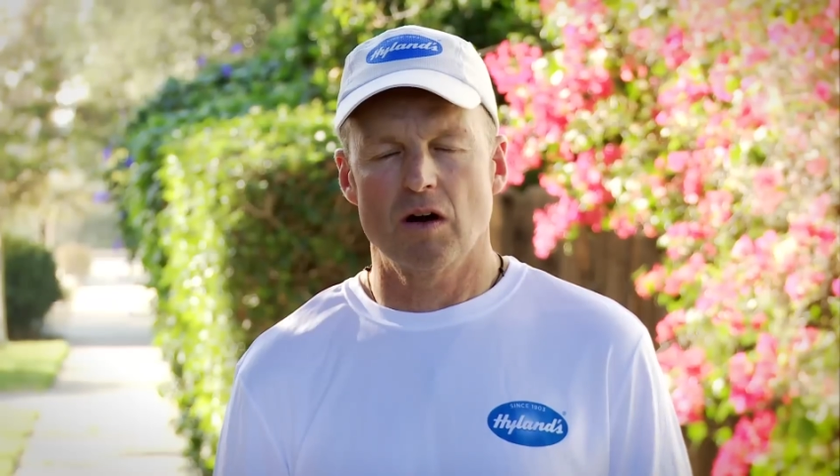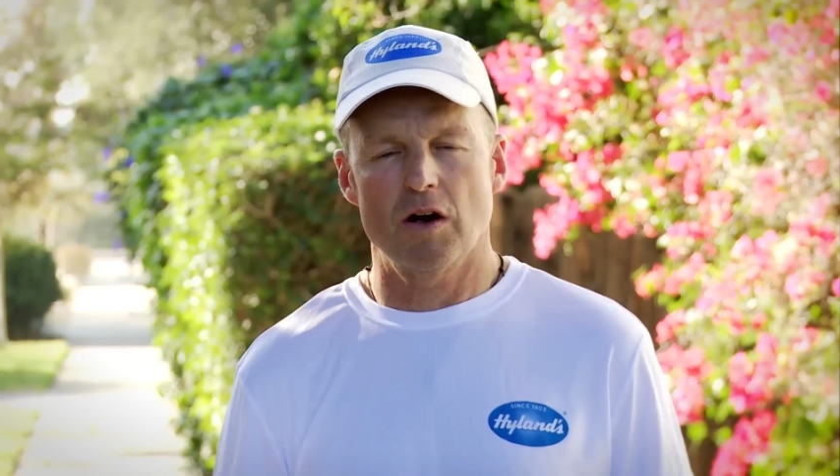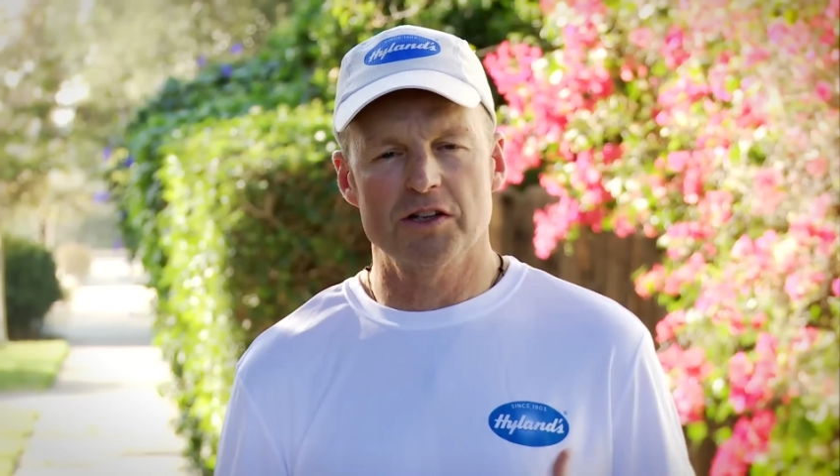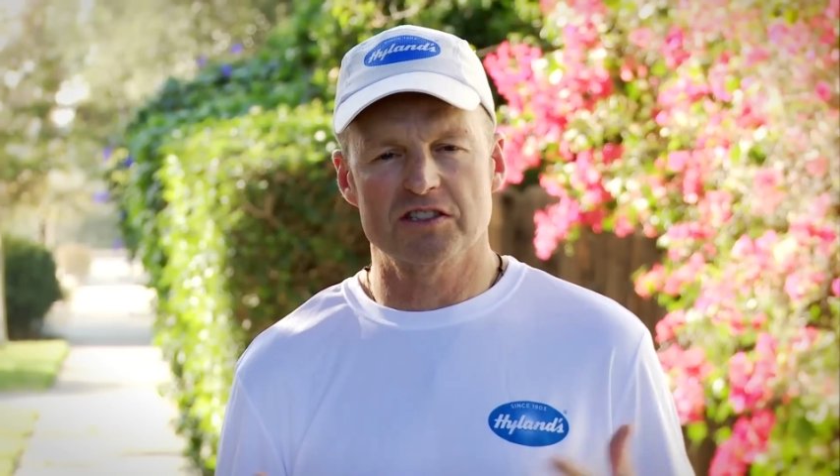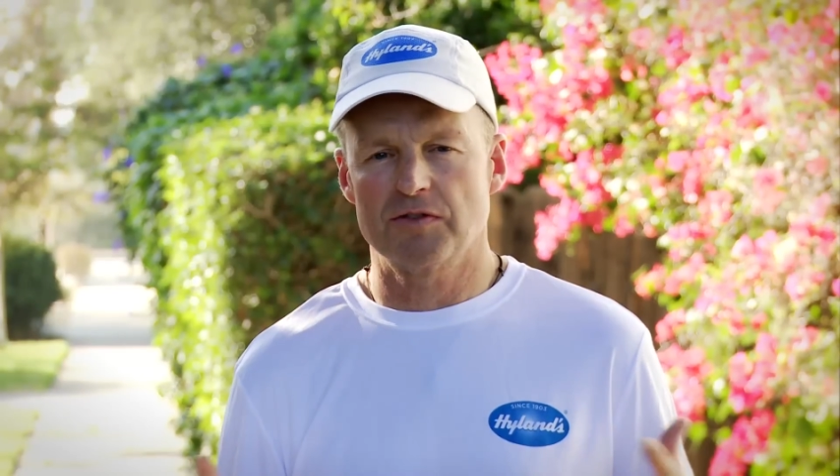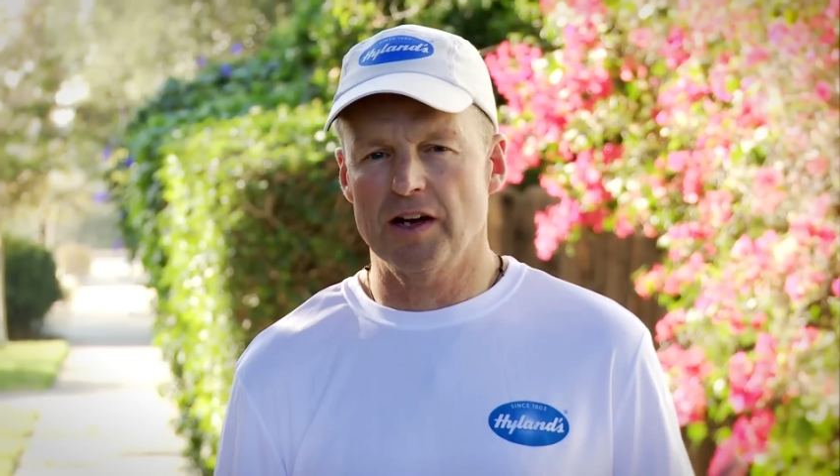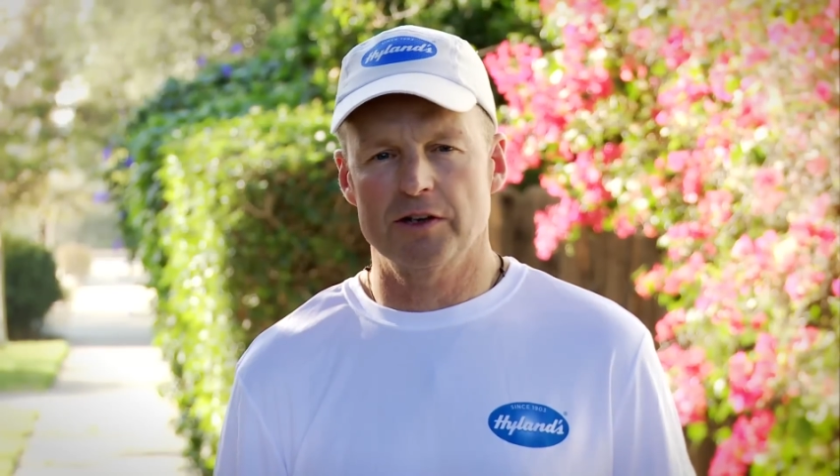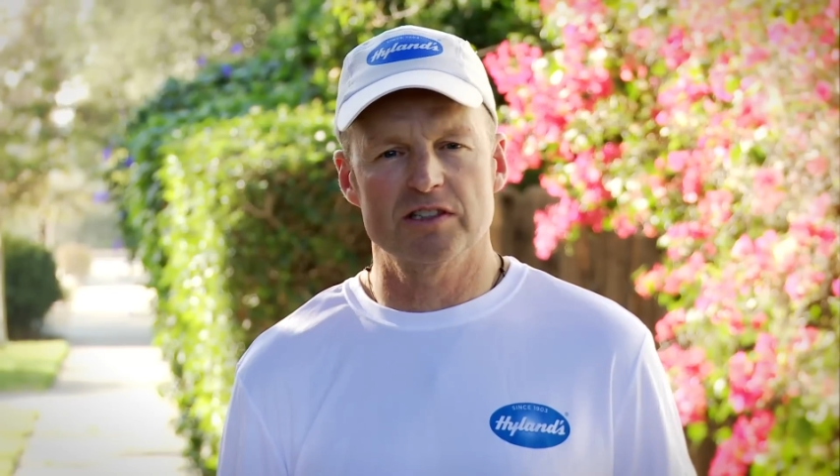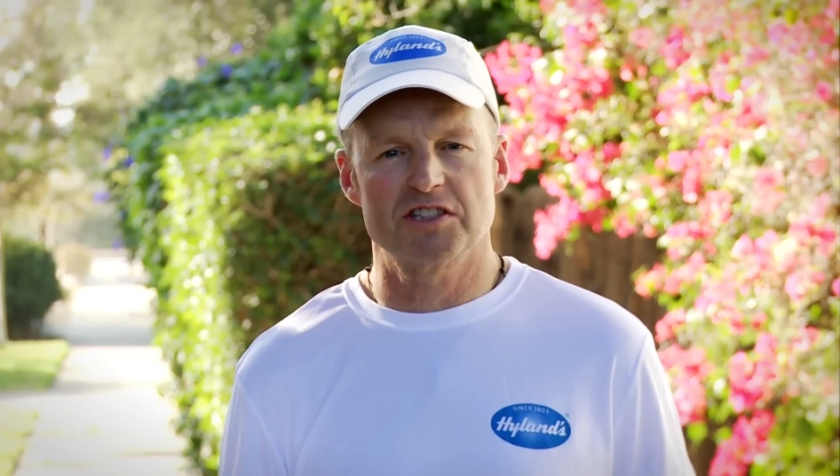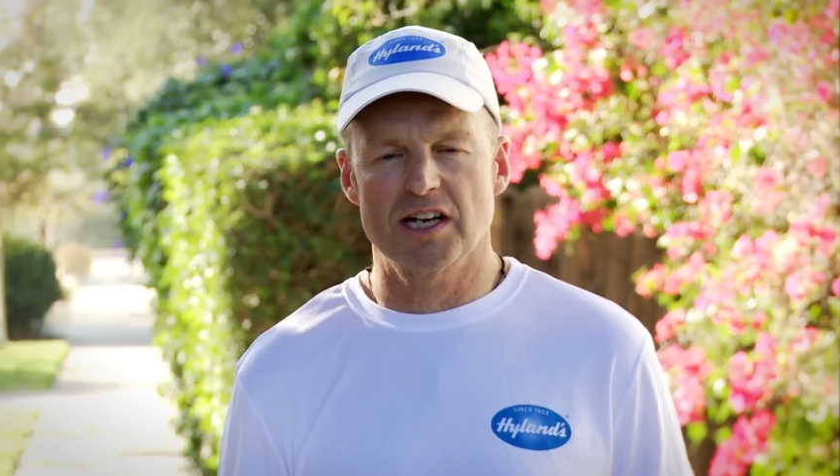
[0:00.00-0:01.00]
on this
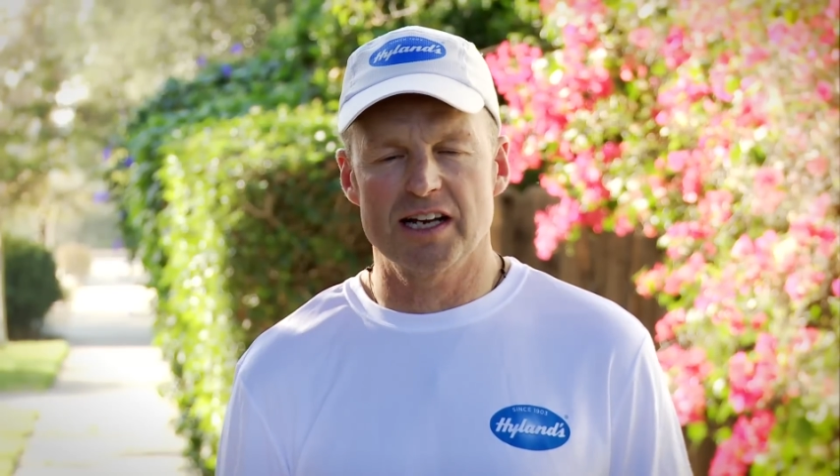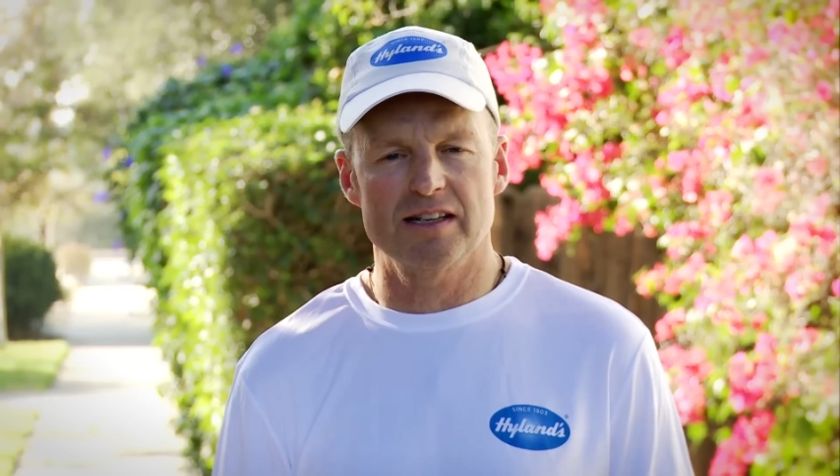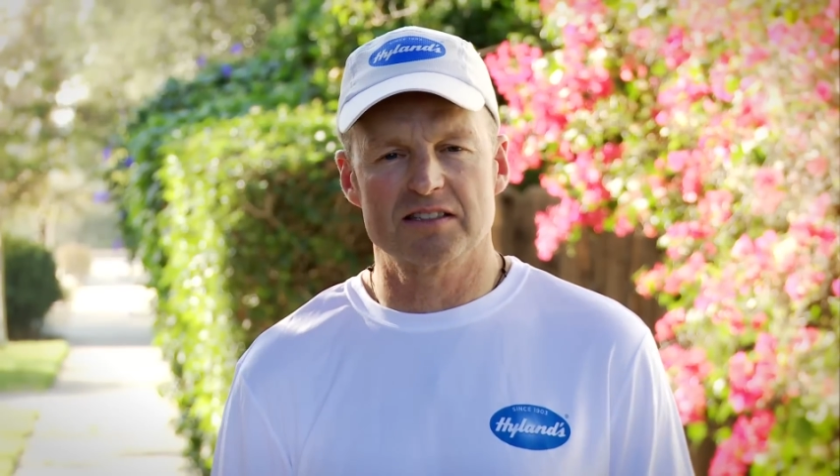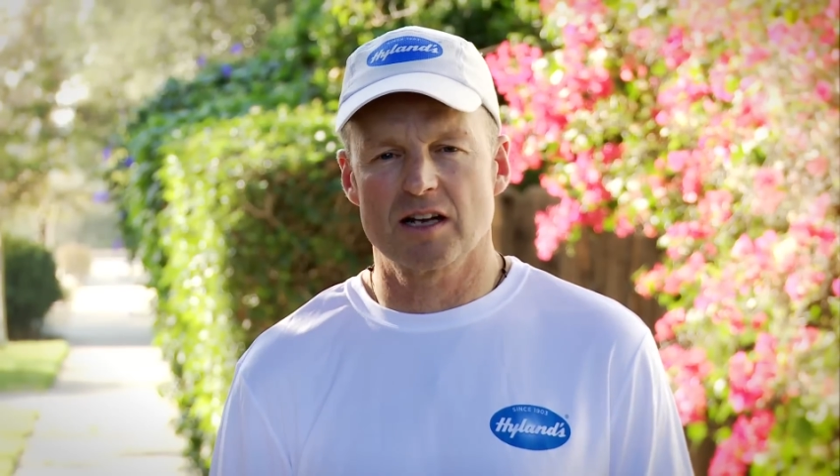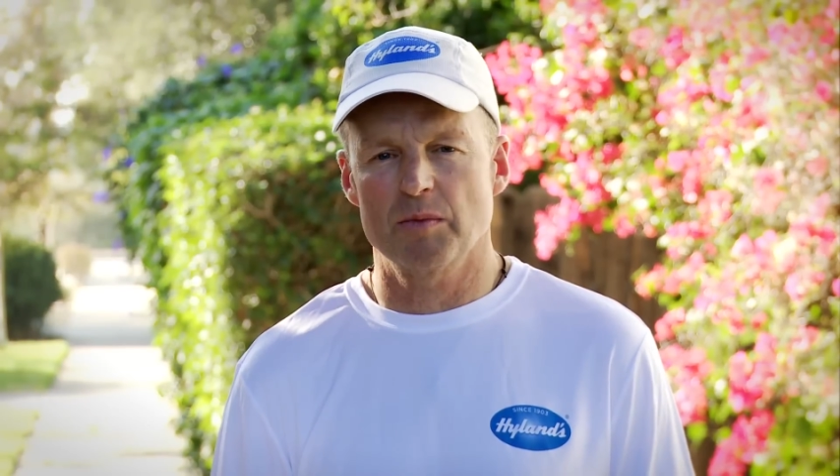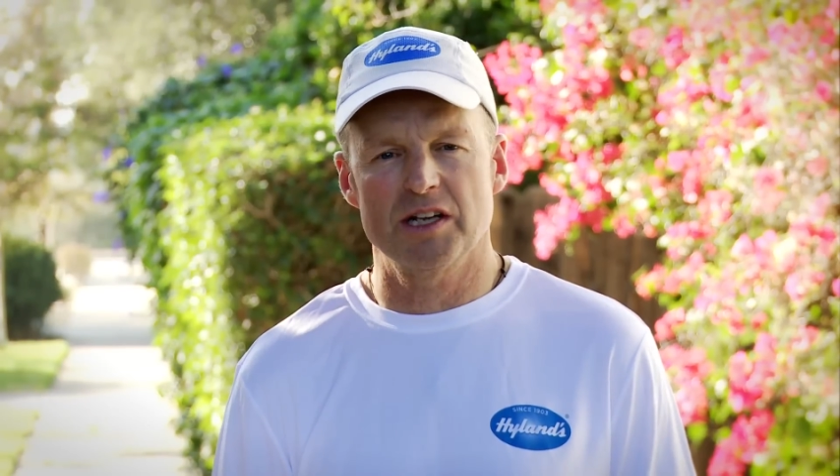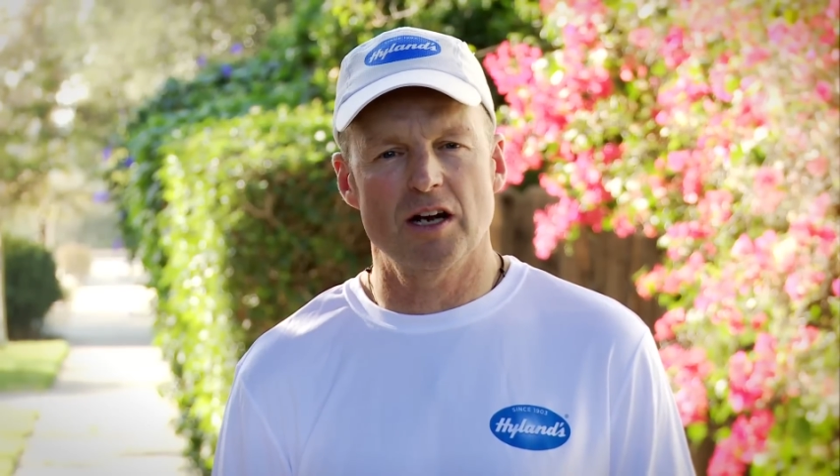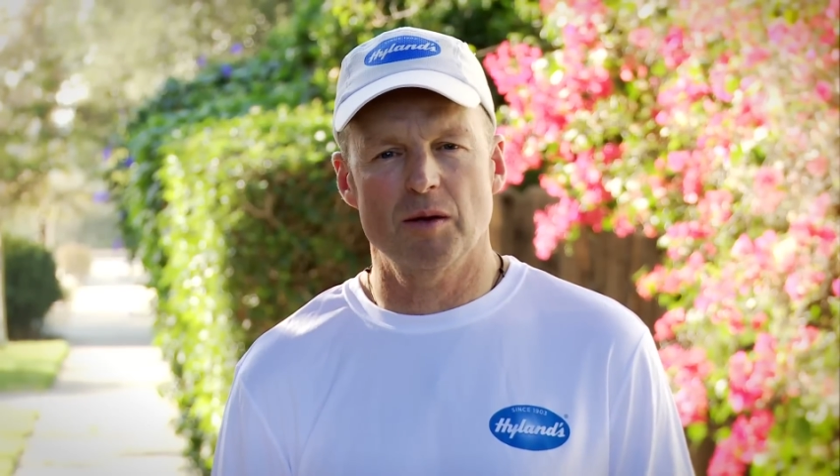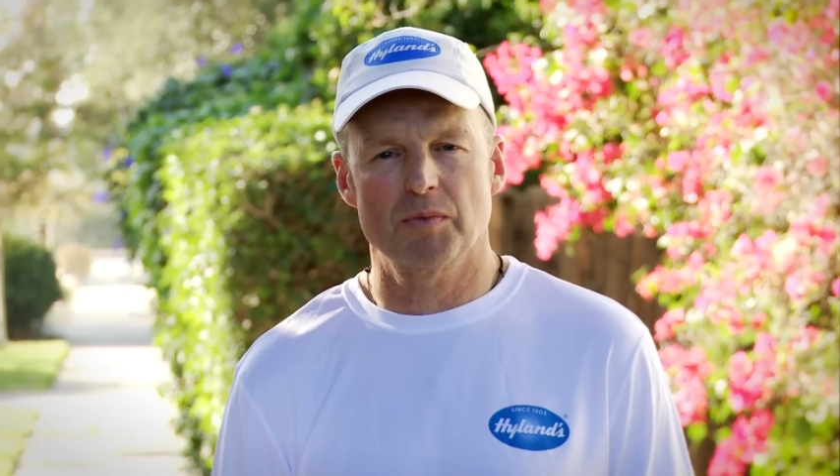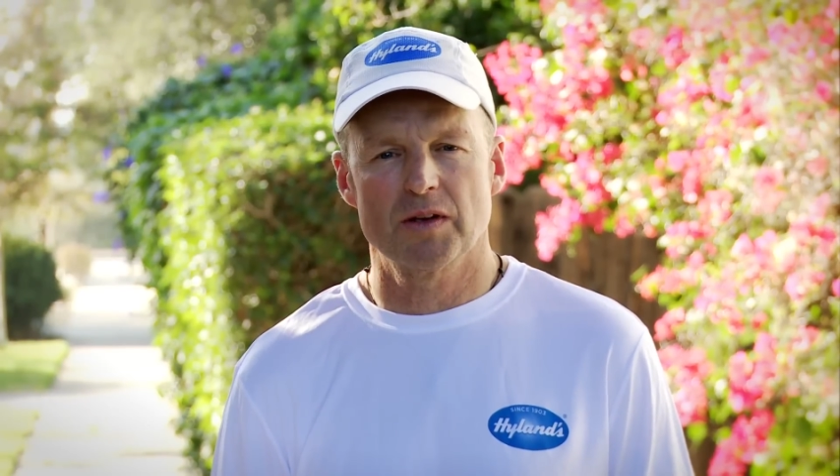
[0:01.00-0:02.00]
Veterans Day that's coming
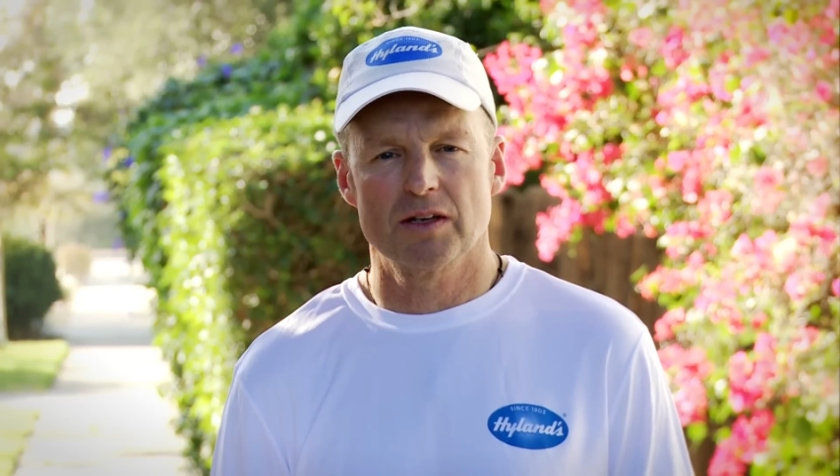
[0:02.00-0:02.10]
up